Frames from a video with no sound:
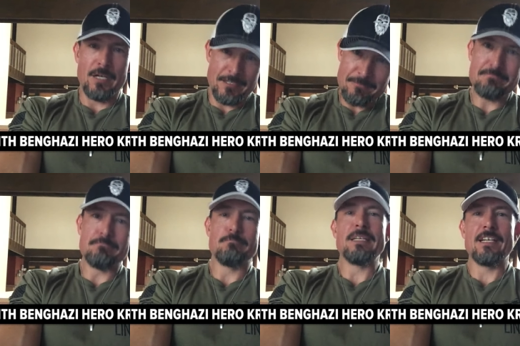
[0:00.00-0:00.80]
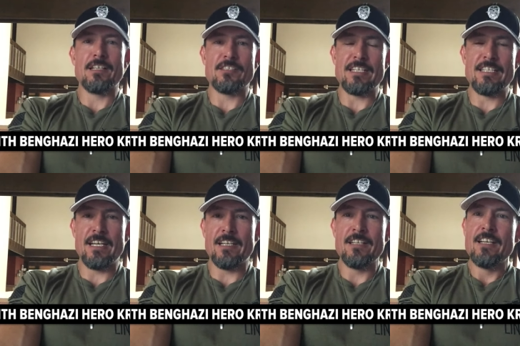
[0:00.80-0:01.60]
But because they
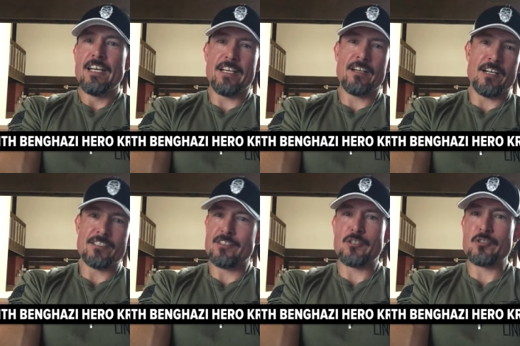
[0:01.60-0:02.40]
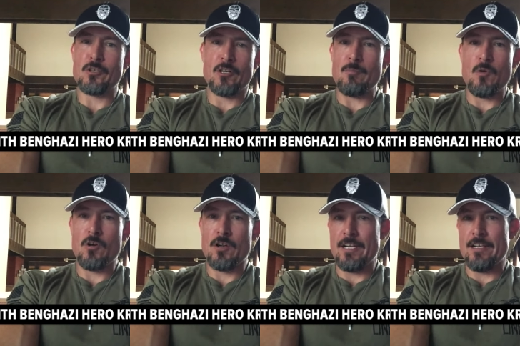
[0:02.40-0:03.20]
did, it caused it to stir up
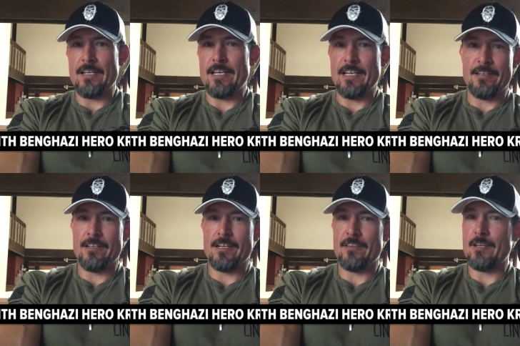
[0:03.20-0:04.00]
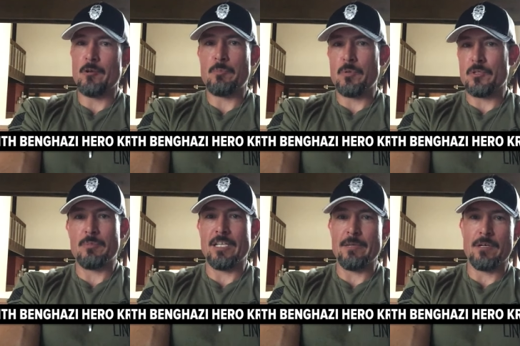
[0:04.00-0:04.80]
more, and and uh, they would have put the
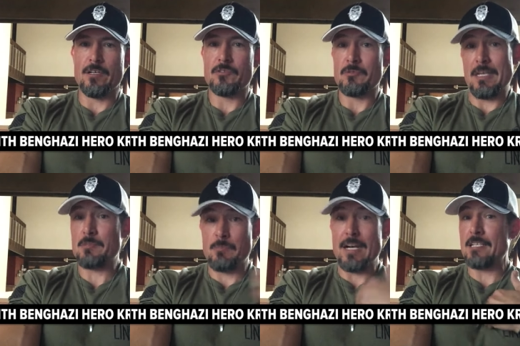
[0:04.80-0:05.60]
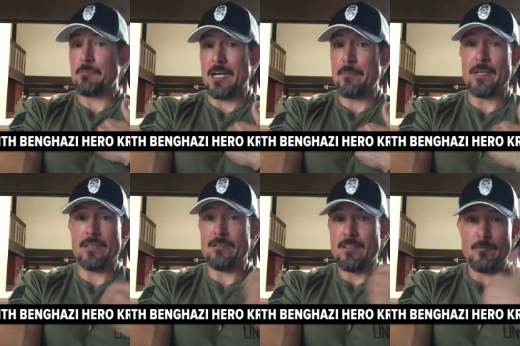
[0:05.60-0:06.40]
blame on us. That's my that's my
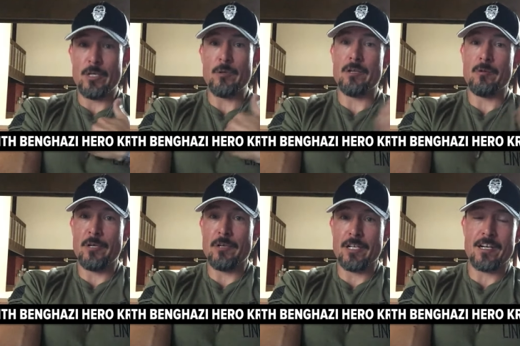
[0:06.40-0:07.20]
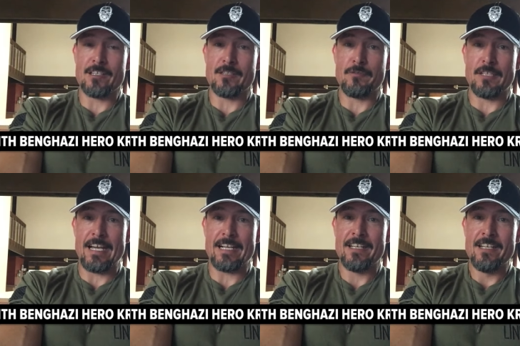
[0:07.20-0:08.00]
opinion. We yeah. would have we would have caught the
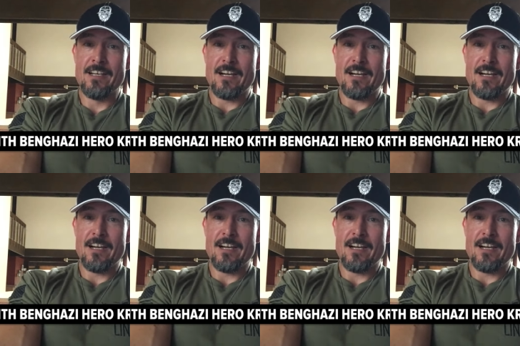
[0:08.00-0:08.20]
flack